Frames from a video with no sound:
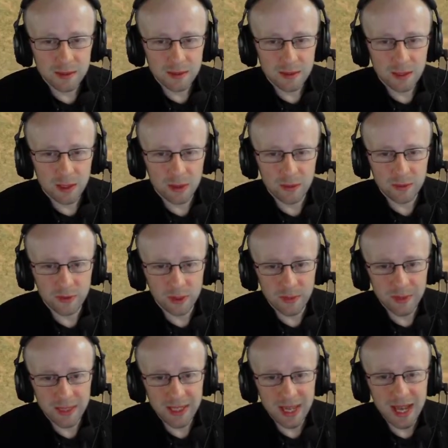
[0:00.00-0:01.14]
Hold firm
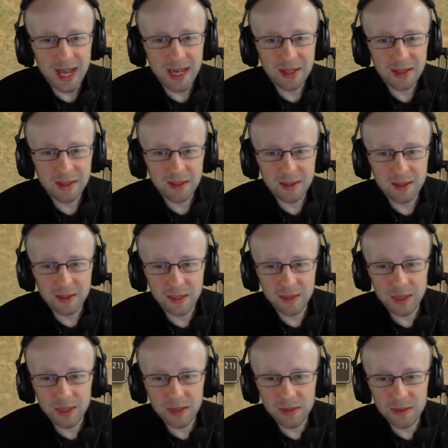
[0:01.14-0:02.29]
again. Here
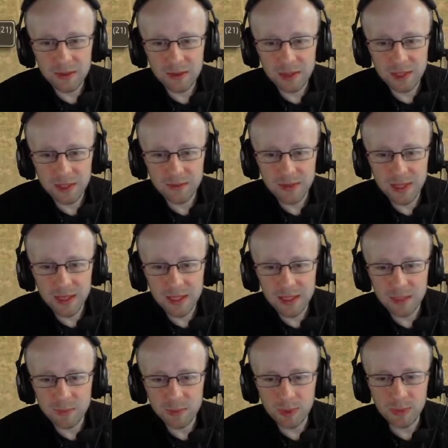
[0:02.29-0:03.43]
he goes, and
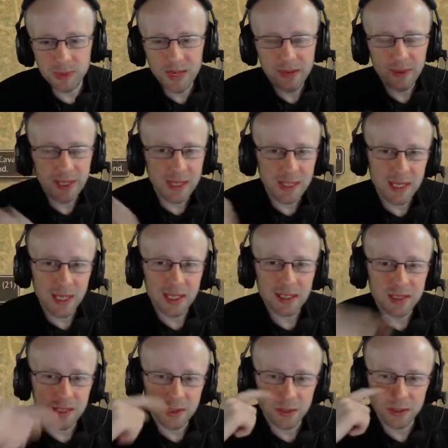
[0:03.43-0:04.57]
evades. But now he's getting
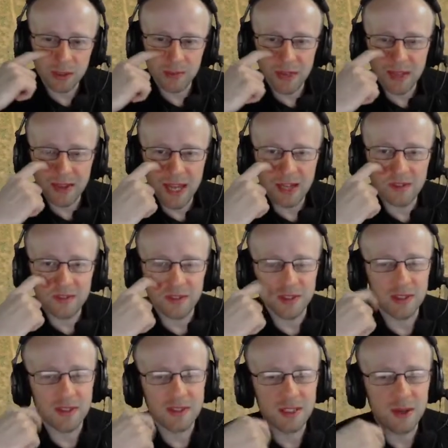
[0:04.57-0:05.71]
disordered by the
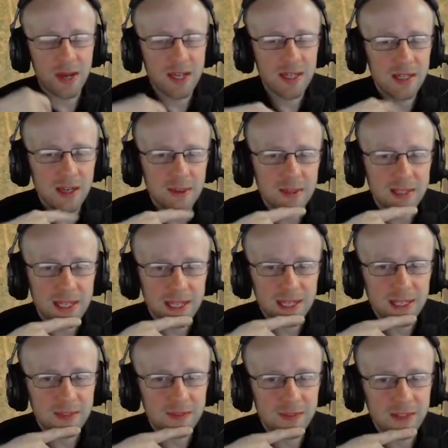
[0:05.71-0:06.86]
elephant. So I didn't notice that
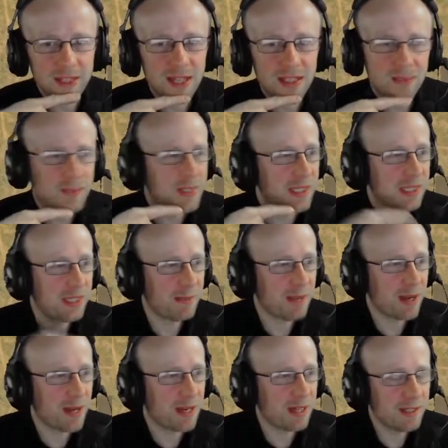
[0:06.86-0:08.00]
either. That is particularly
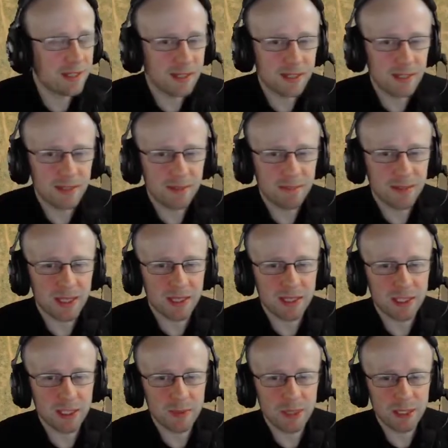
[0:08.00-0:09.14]
my bad
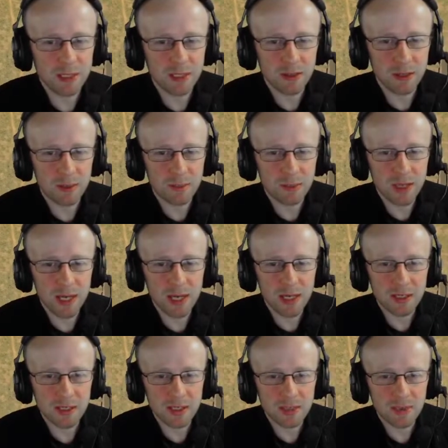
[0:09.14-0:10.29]
interpretation. They go break,
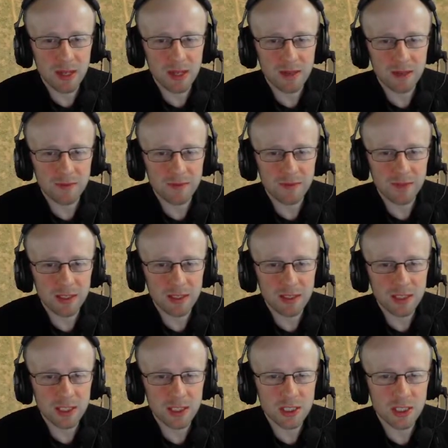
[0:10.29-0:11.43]
and this is where the
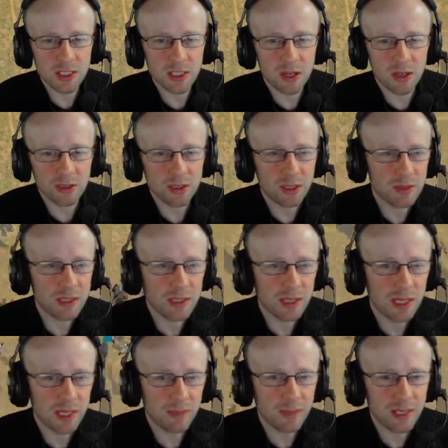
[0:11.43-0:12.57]
things start to go
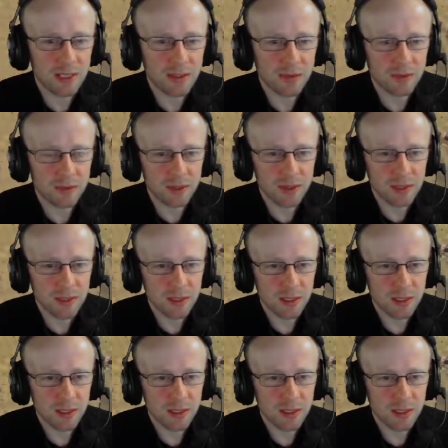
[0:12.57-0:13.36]
slightly better for us.